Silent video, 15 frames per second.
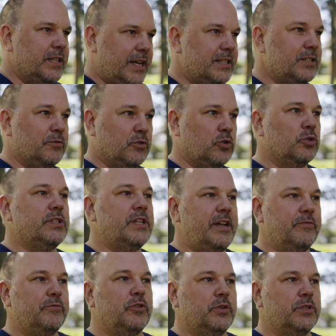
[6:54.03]
There is, of course, the
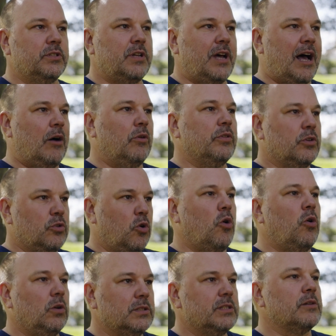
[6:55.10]
influence how the
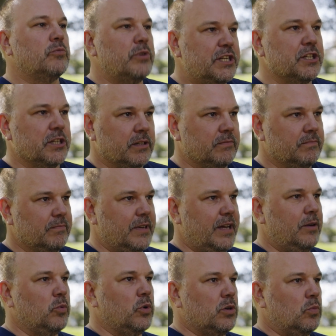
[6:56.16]
calls are written
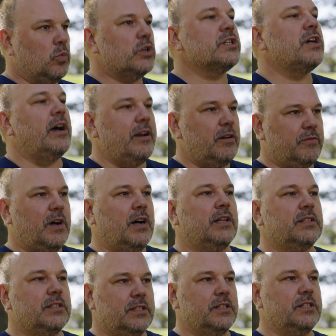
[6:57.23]
and what kind of
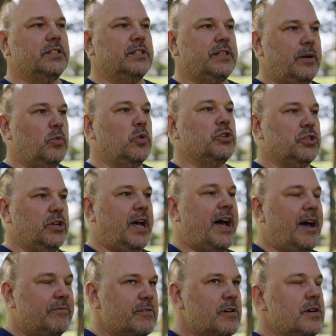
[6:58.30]
answers they want to
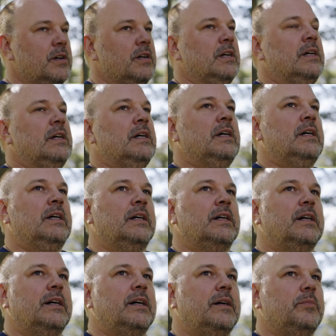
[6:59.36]
have.
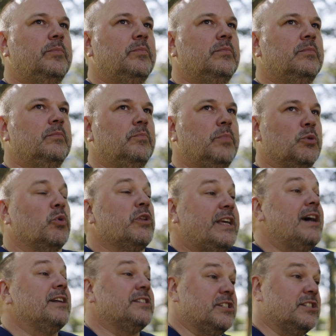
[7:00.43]
But what the
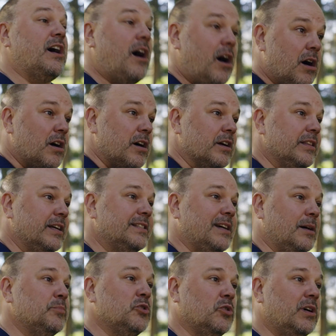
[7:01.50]
answers are, that's
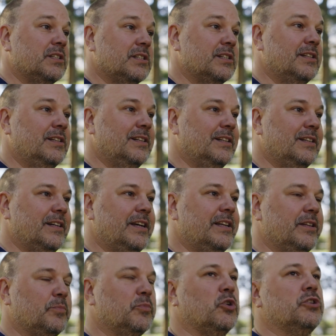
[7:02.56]
up to us
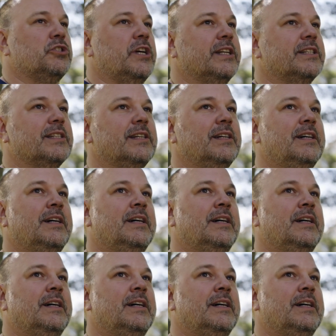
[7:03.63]
in the projects.